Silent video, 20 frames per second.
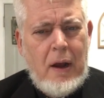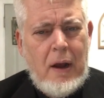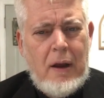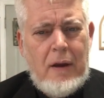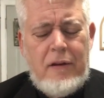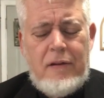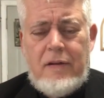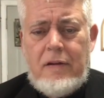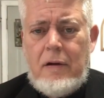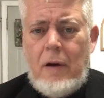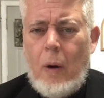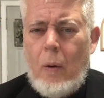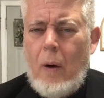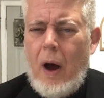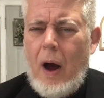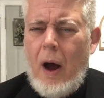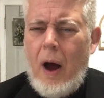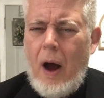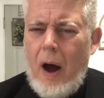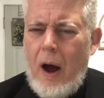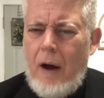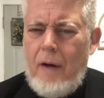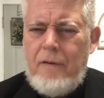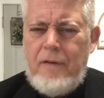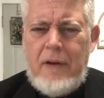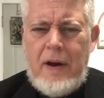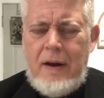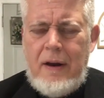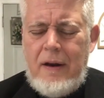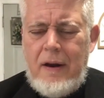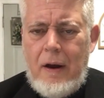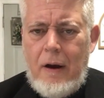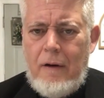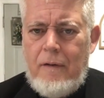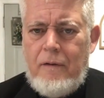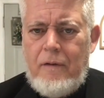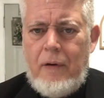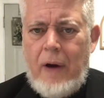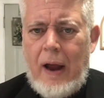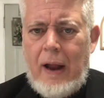So often, dear
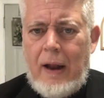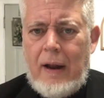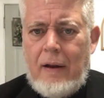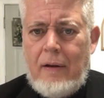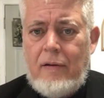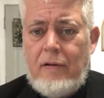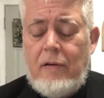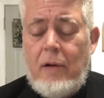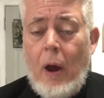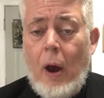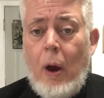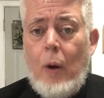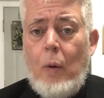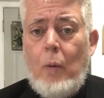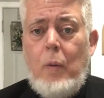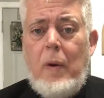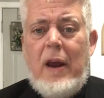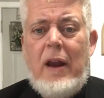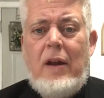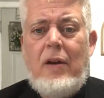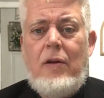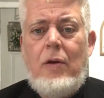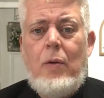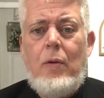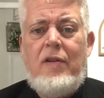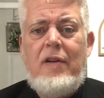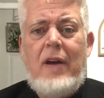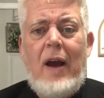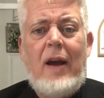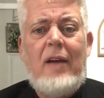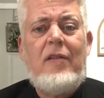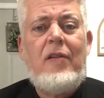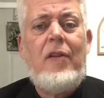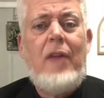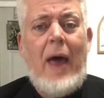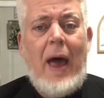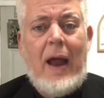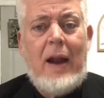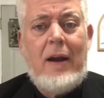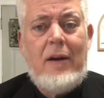friends, we do just
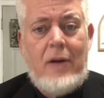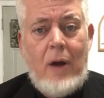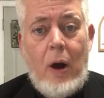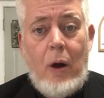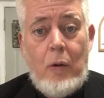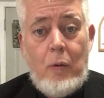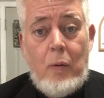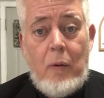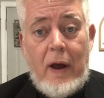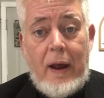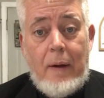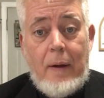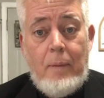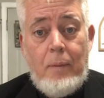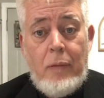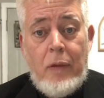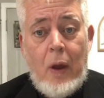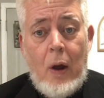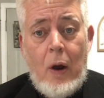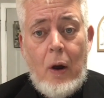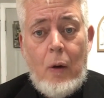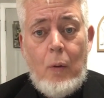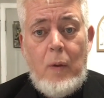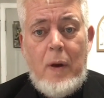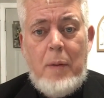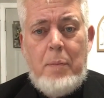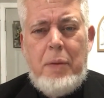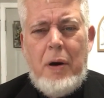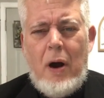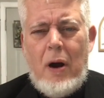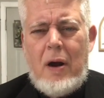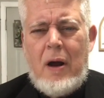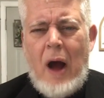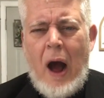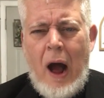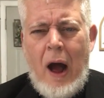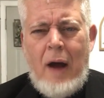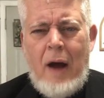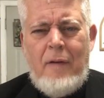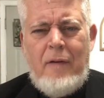that, don't we? We put
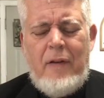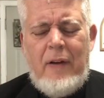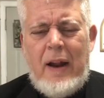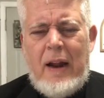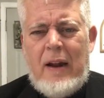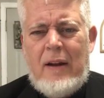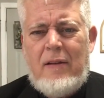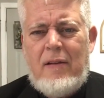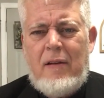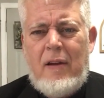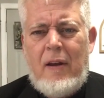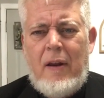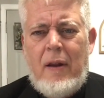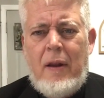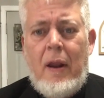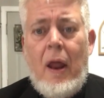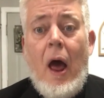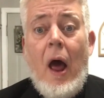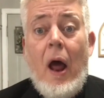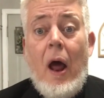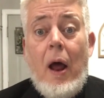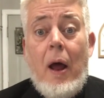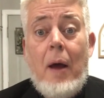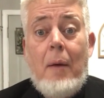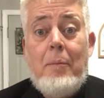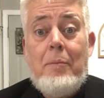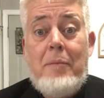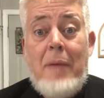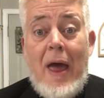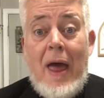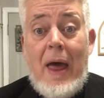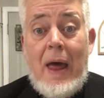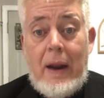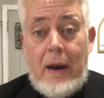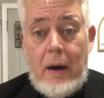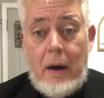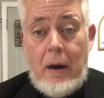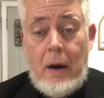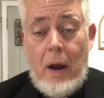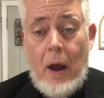confidence in
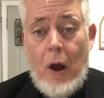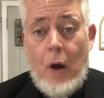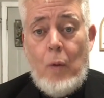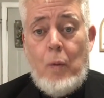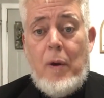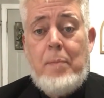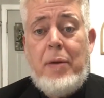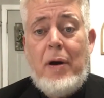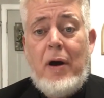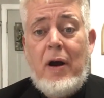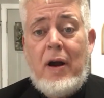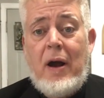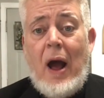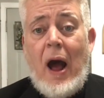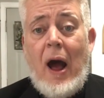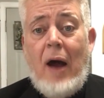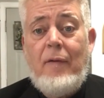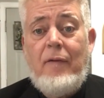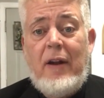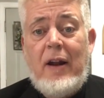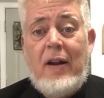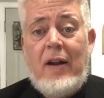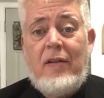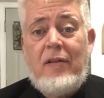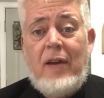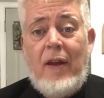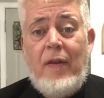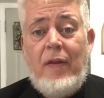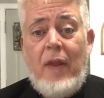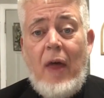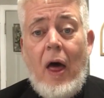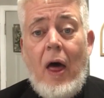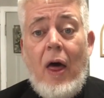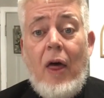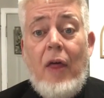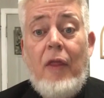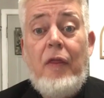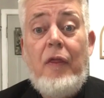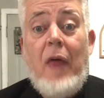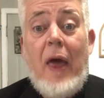men. We put confidence in the
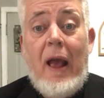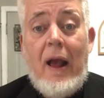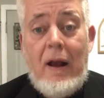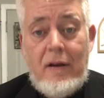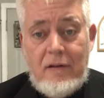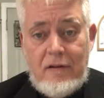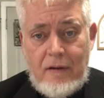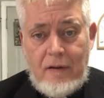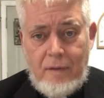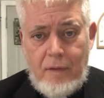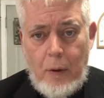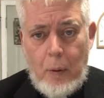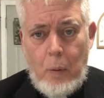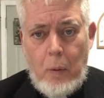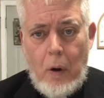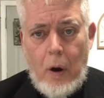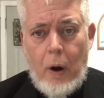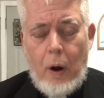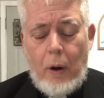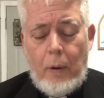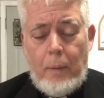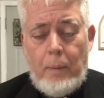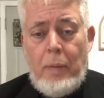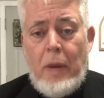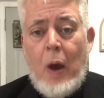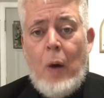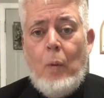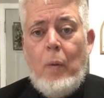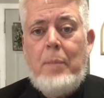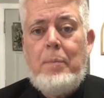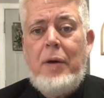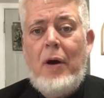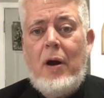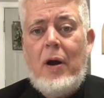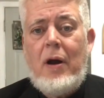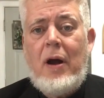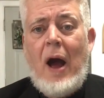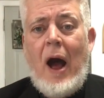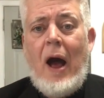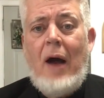things of the world. We
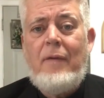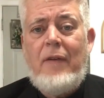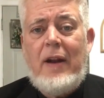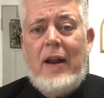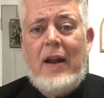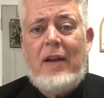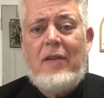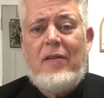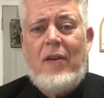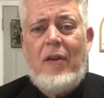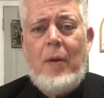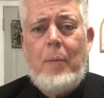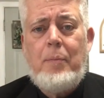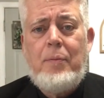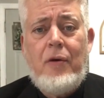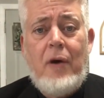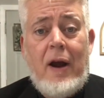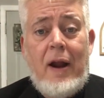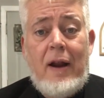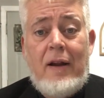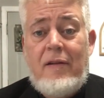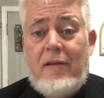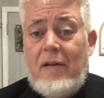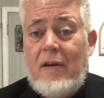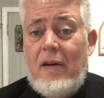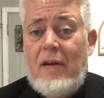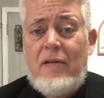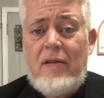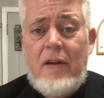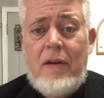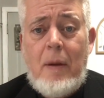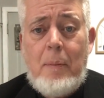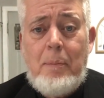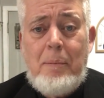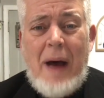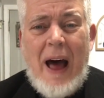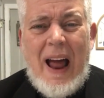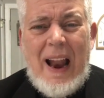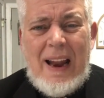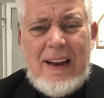put confidence in the princes and the
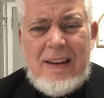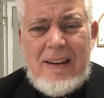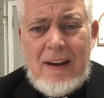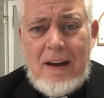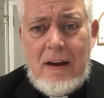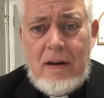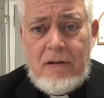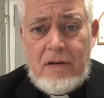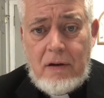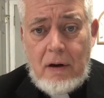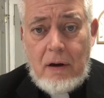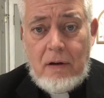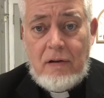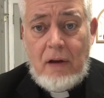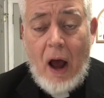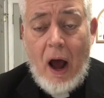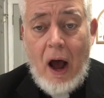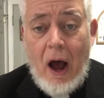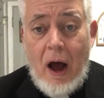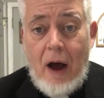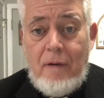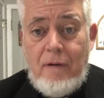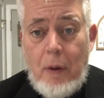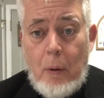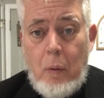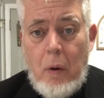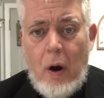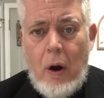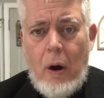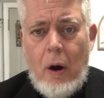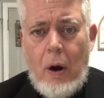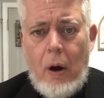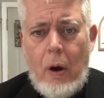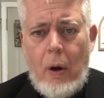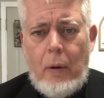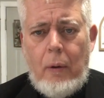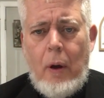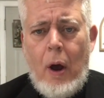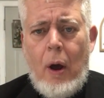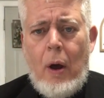politicians of the
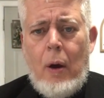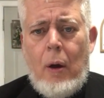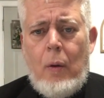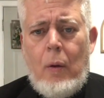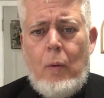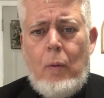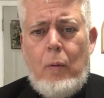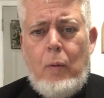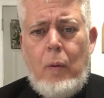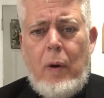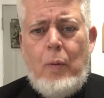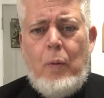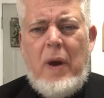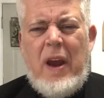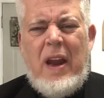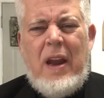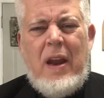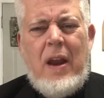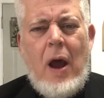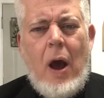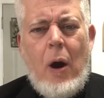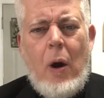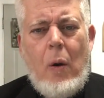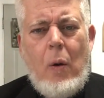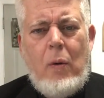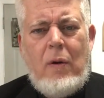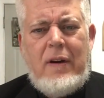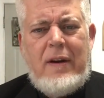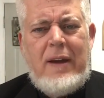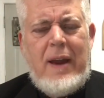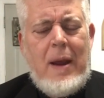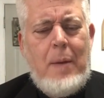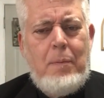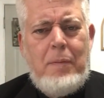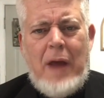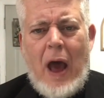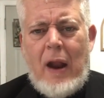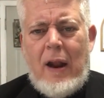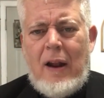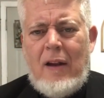world when we know deep
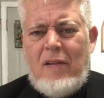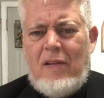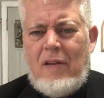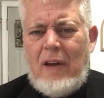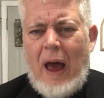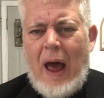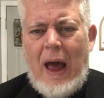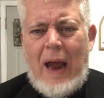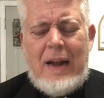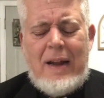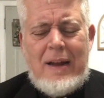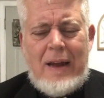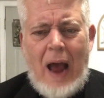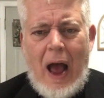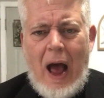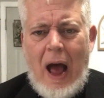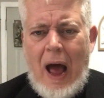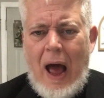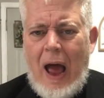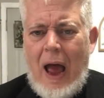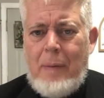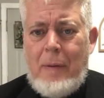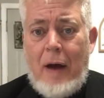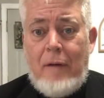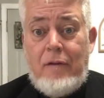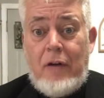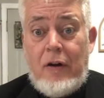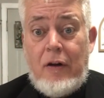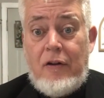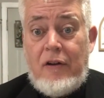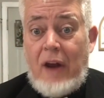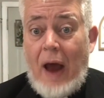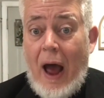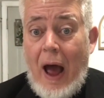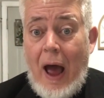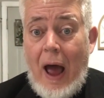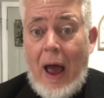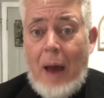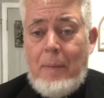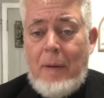down inside, time after
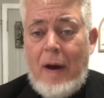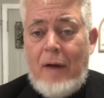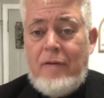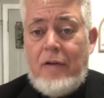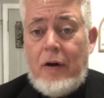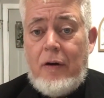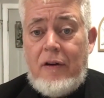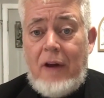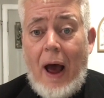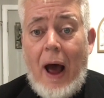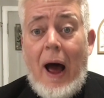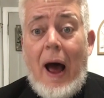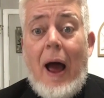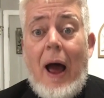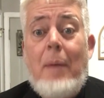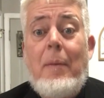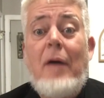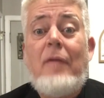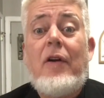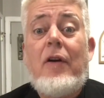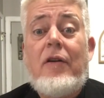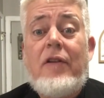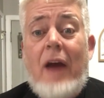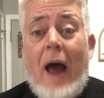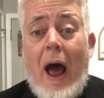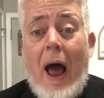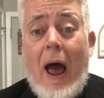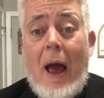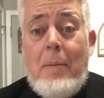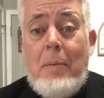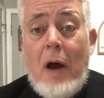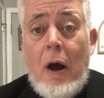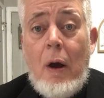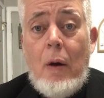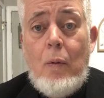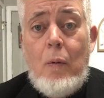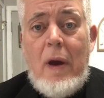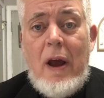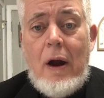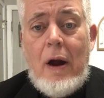time after time after time,
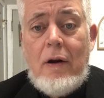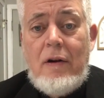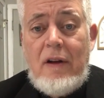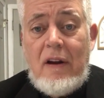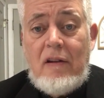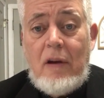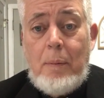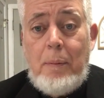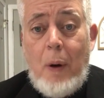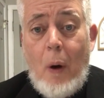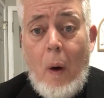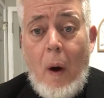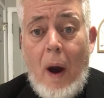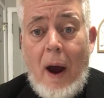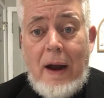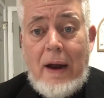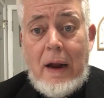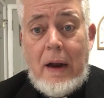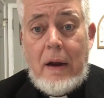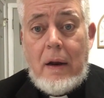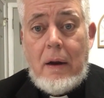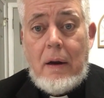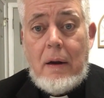we are disappointed.